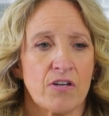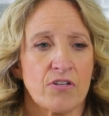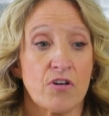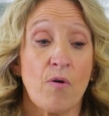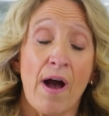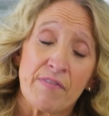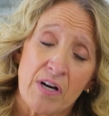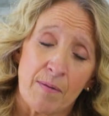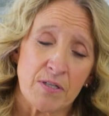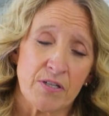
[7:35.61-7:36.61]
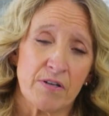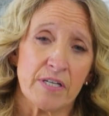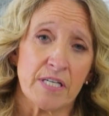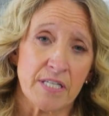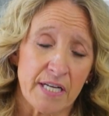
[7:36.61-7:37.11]
you have an
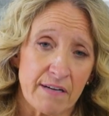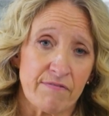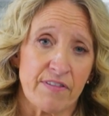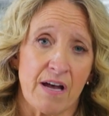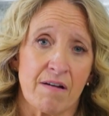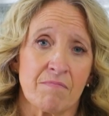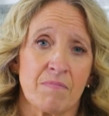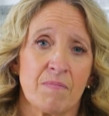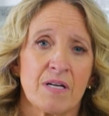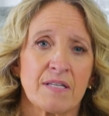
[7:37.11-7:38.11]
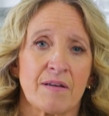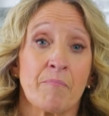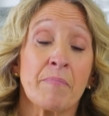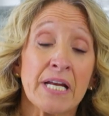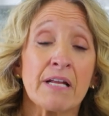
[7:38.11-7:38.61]
opportunity to give them
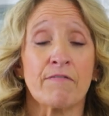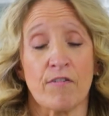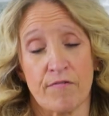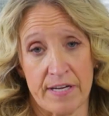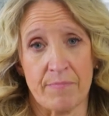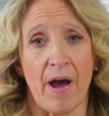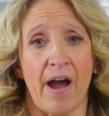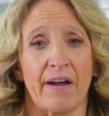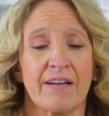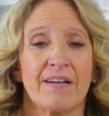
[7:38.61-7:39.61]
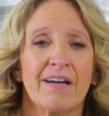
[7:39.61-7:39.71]
some meaningful feedback.